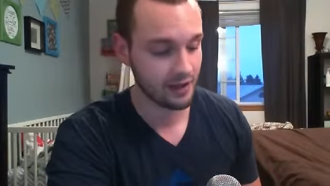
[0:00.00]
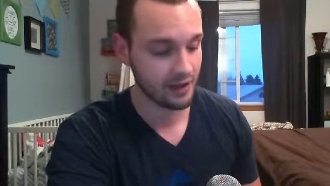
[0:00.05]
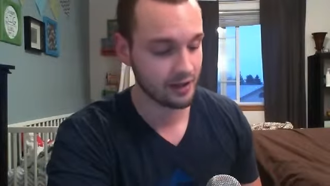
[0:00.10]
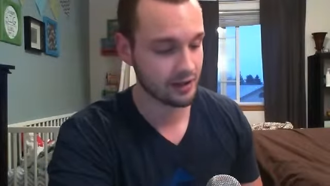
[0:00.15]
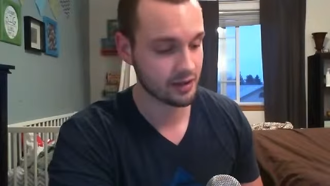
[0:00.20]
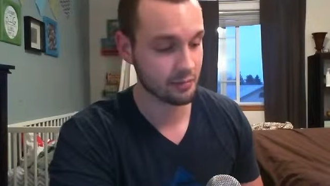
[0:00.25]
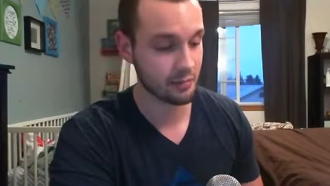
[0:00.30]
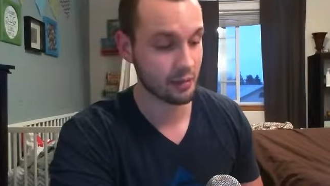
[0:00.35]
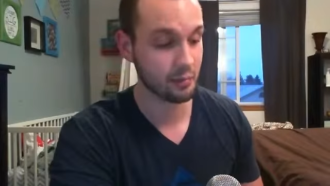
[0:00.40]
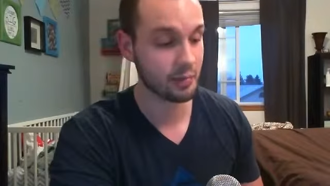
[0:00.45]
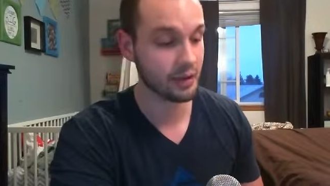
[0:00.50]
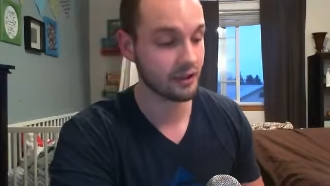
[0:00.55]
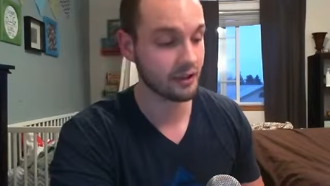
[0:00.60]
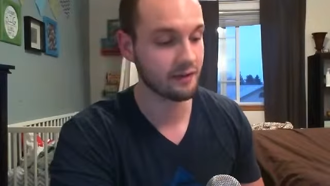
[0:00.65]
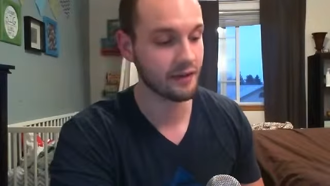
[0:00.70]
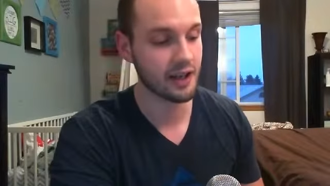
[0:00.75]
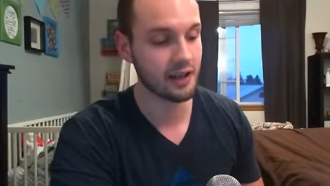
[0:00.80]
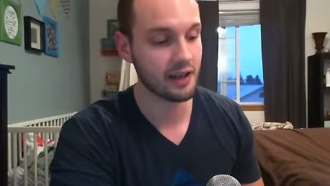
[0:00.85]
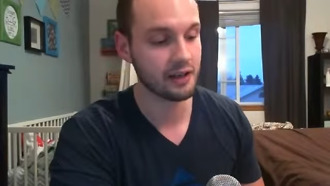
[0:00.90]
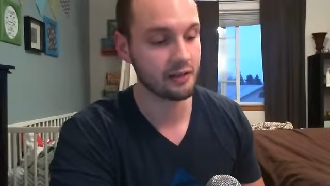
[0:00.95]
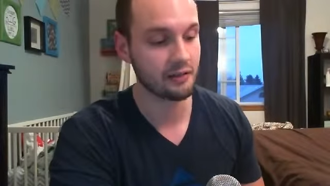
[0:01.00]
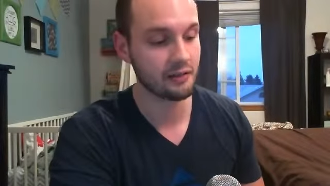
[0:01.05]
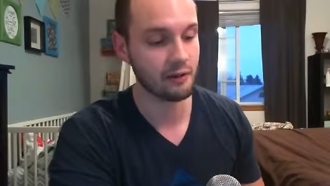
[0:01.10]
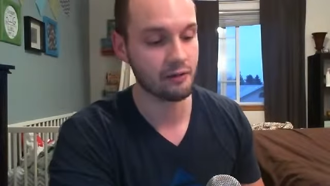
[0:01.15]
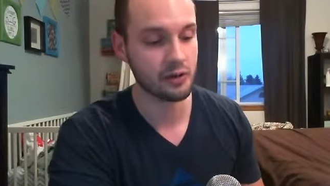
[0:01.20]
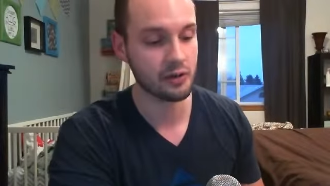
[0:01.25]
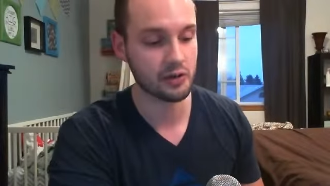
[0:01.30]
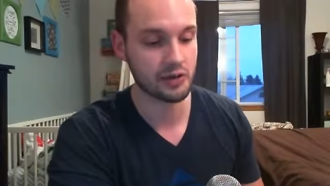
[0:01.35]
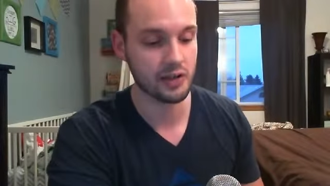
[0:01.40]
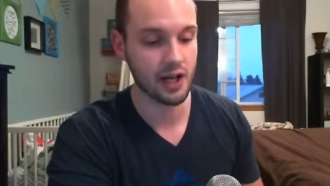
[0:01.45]
Because I'm a big fan of,
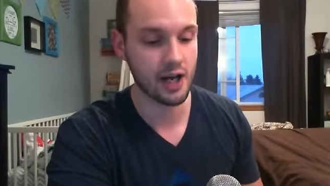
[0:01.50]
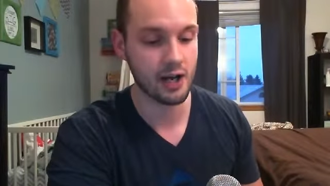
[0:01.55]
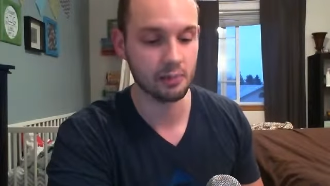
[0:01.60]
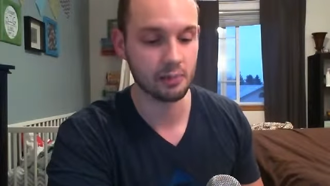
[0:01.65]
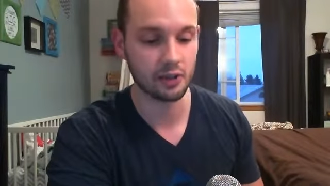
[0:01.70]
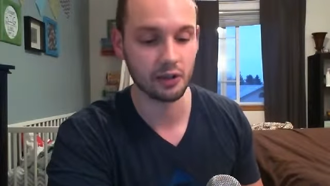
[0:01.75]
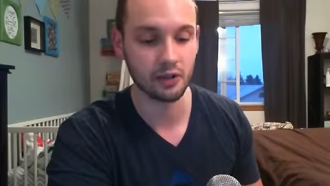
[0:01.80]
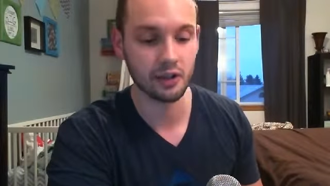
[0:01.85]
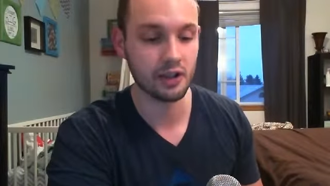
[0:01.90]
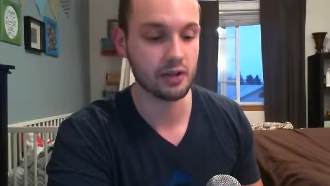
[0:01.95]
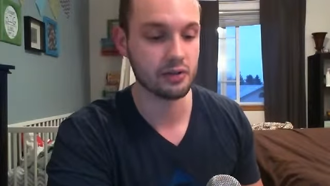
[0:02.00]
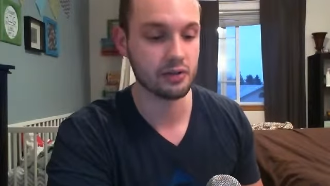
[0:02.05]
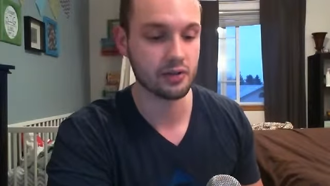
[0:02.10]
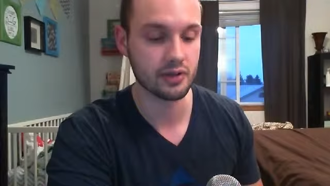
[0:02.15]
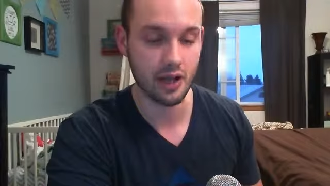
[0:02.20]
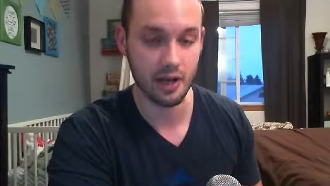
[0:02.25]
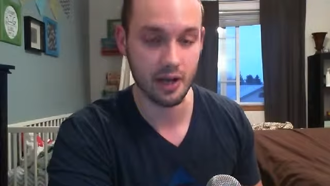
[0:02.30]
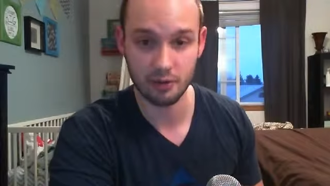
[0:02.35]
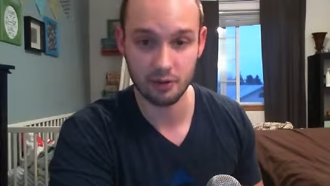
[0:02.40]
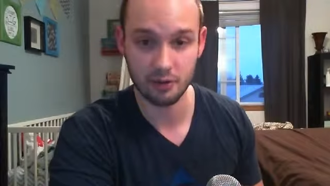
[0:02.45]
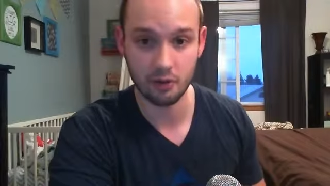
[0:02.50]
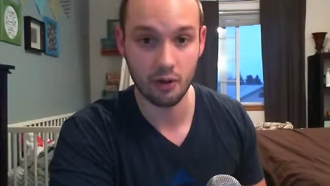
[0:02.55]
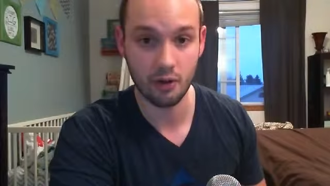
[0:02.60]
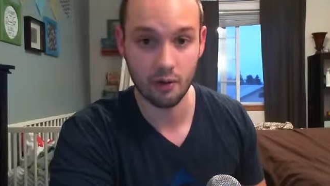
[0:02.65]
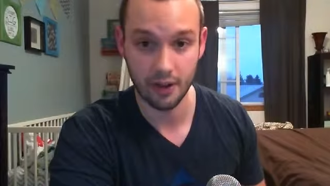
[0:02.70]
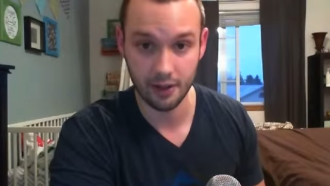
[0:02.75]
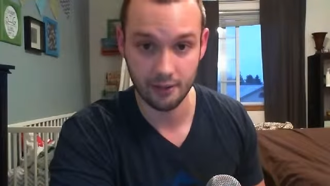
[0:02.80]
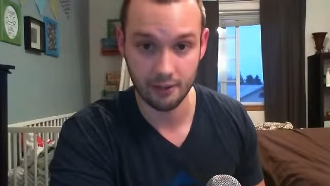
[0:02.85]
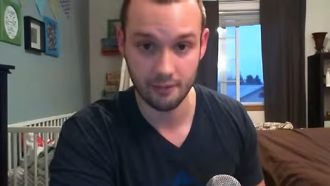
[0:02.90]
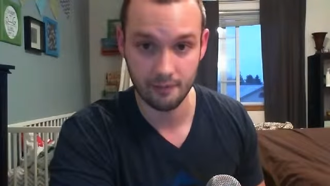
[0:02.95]
if you stop learning, you stop
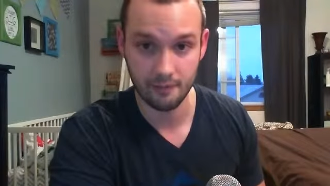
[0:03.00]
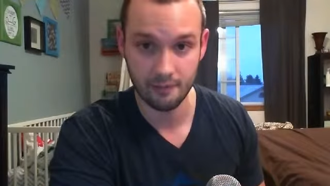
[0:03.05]
growing.